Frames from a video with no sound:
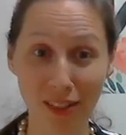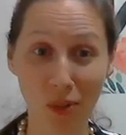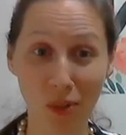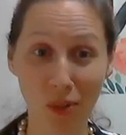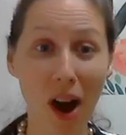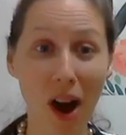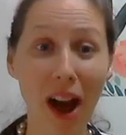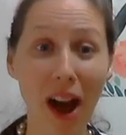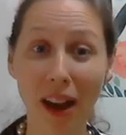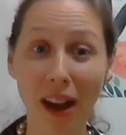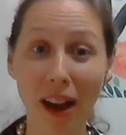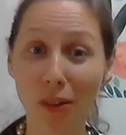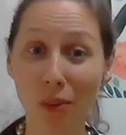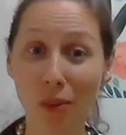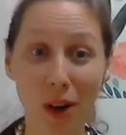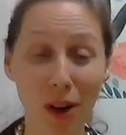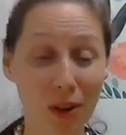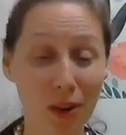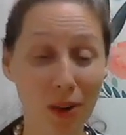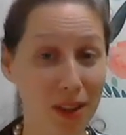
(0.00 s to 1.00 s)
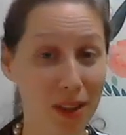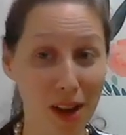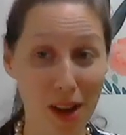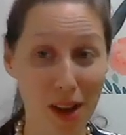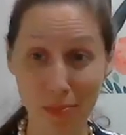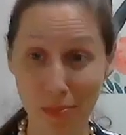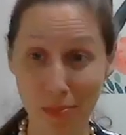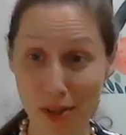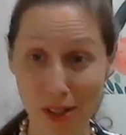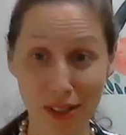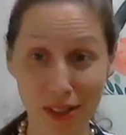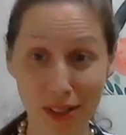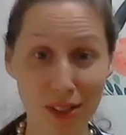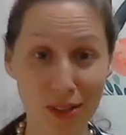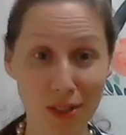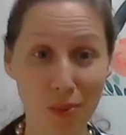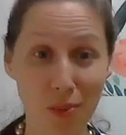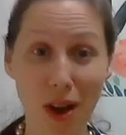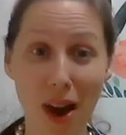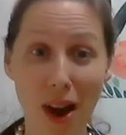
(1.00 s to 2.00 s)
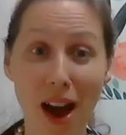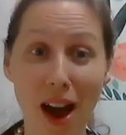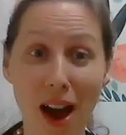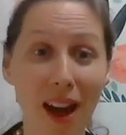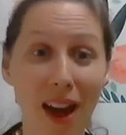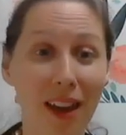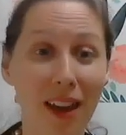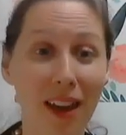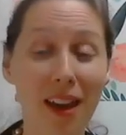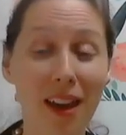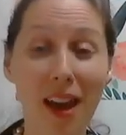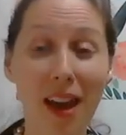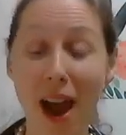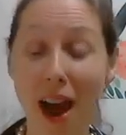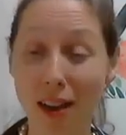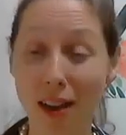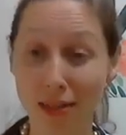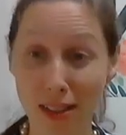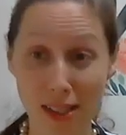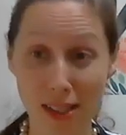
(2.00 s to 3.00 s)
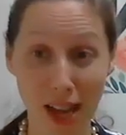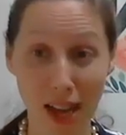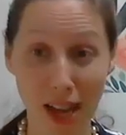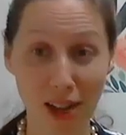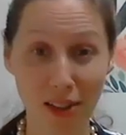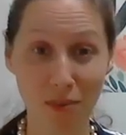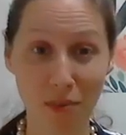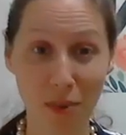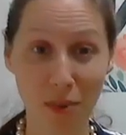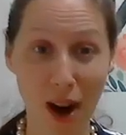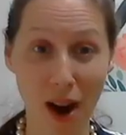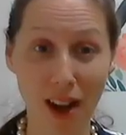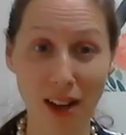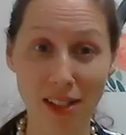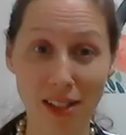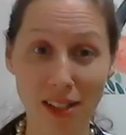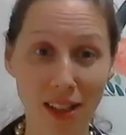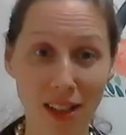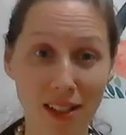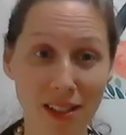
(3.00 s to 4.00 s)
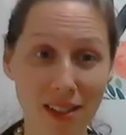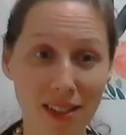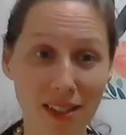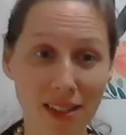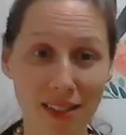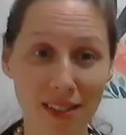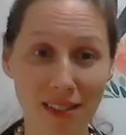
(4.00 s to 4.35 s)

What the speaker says: Why work with couples? Why have this kind of practice?